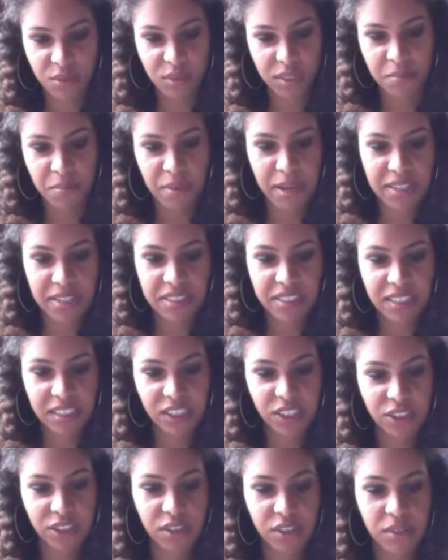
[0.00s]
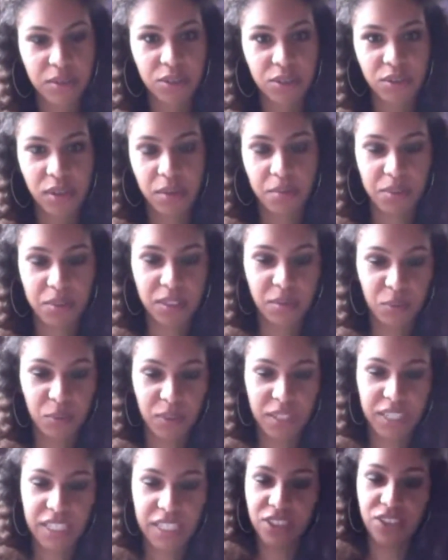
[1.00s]
that it was best not to interrupt
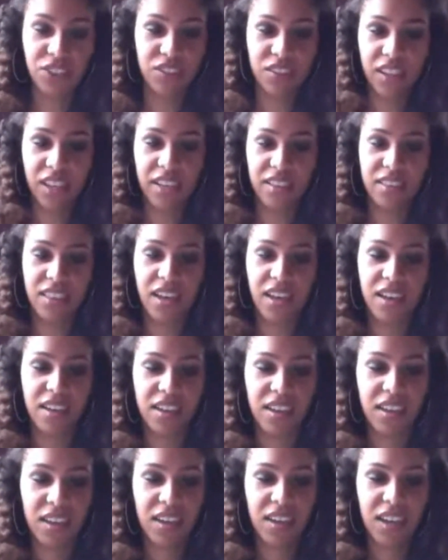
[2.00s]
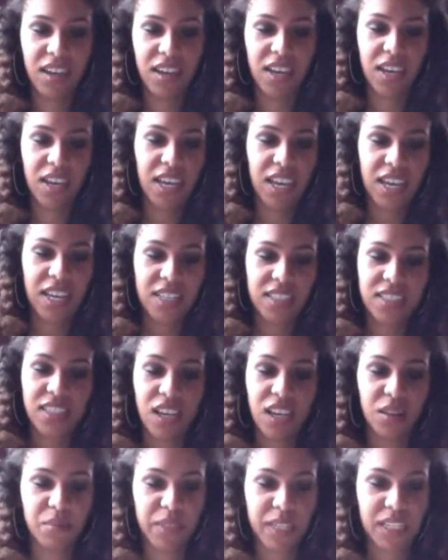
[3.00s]
him when he looked like that.
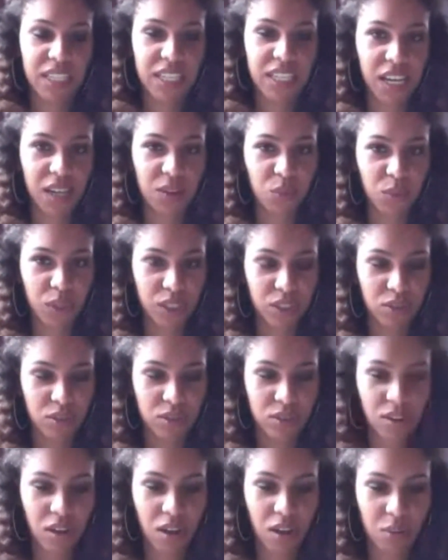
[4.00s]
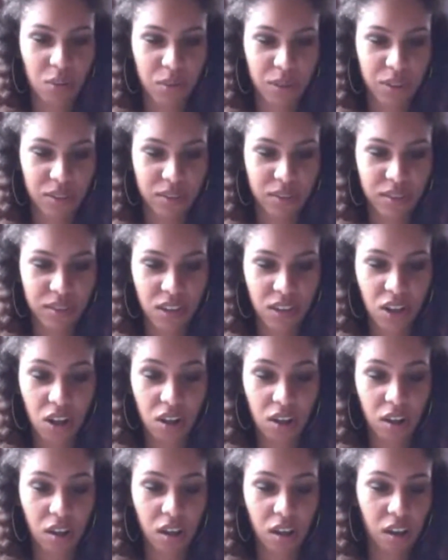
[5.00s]
Tell me again what you saw, Will.
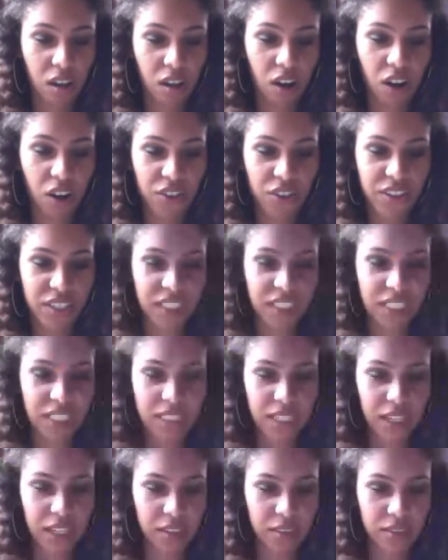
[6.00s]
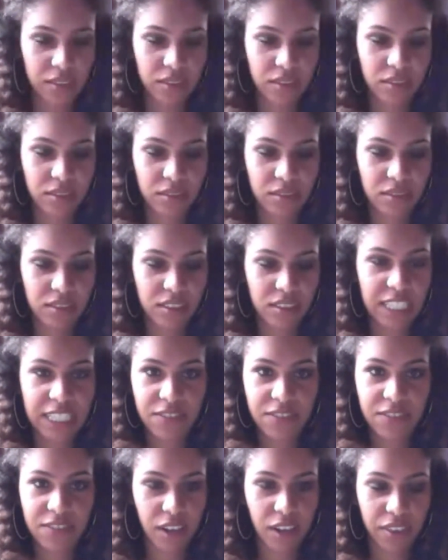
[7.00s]
All the details.
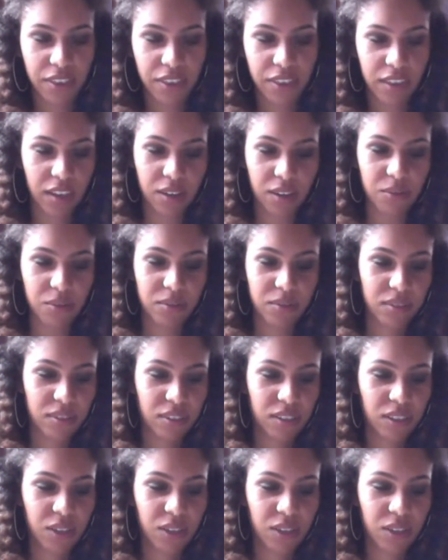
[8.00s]
Leave nothing out.